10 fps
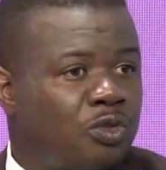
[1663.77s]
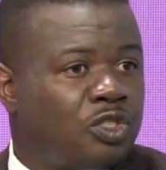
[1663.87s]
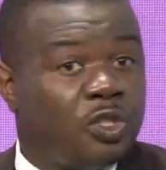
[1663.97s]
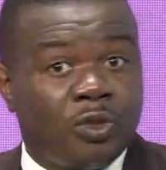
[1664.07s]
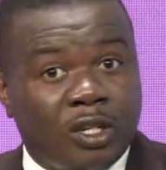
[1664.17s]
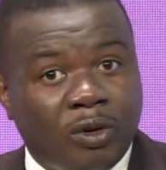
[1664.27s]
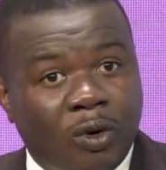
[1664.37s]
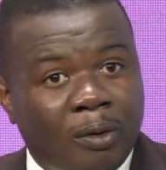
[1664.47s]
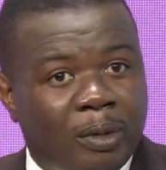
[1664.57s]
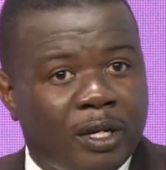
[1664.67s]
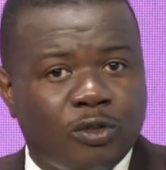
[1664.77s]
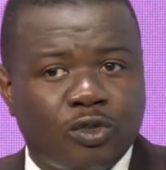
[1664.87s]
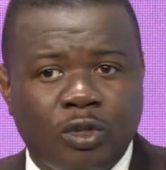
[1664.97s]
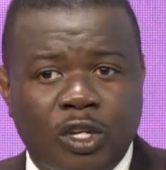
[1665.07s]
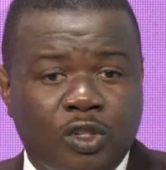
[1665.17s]
children going back to
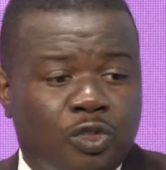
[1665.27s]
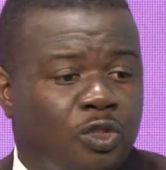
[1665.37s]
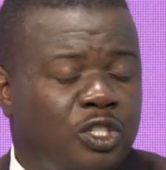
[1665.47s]
school, you know,